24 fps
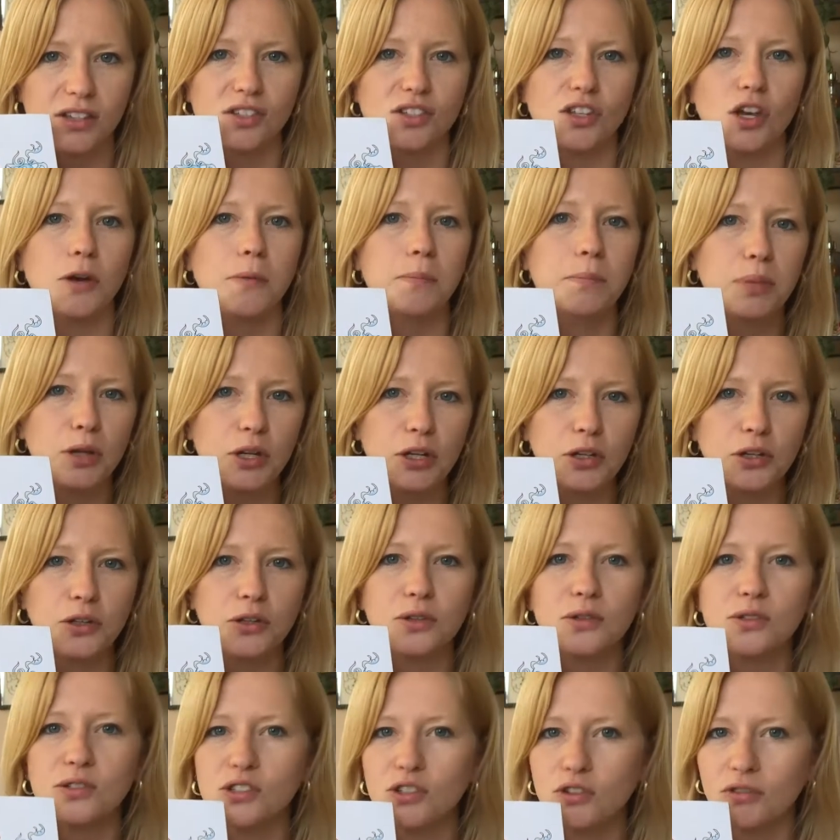so
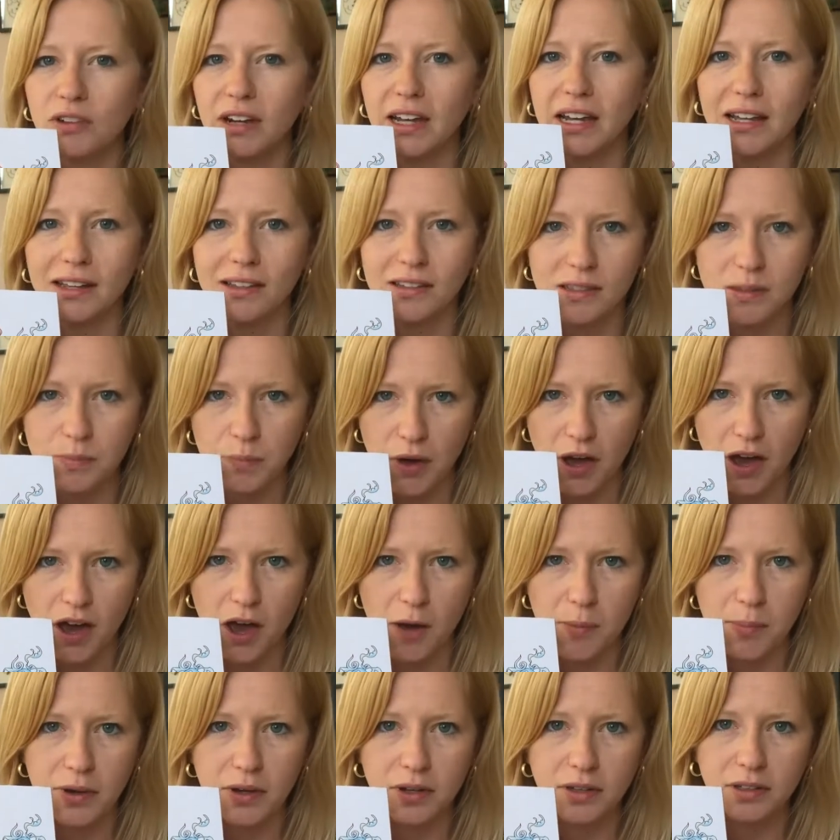blues, greens,
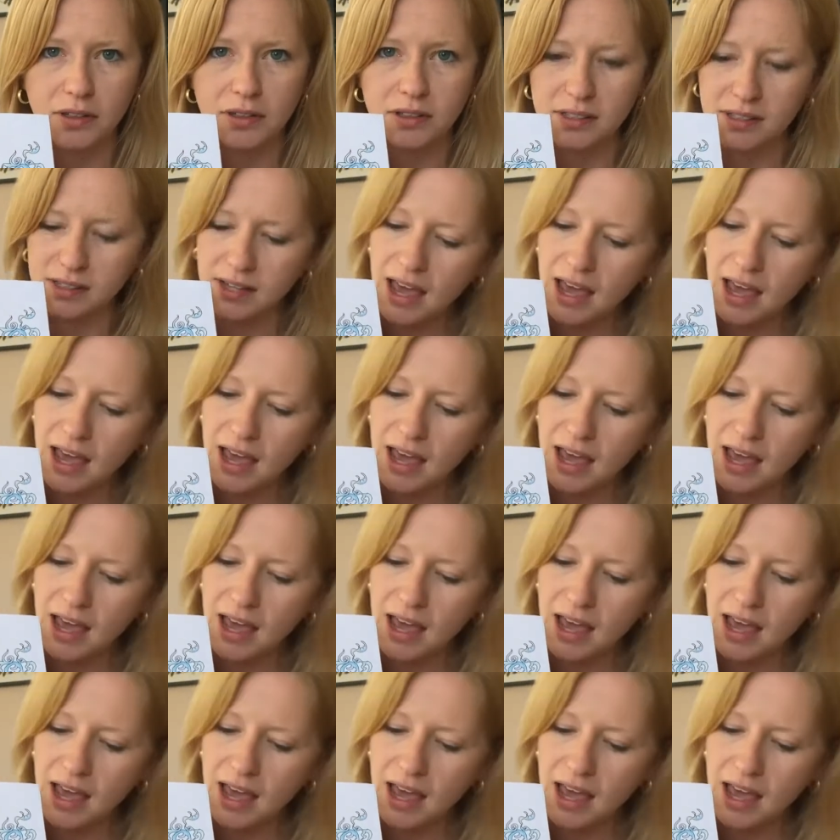purples,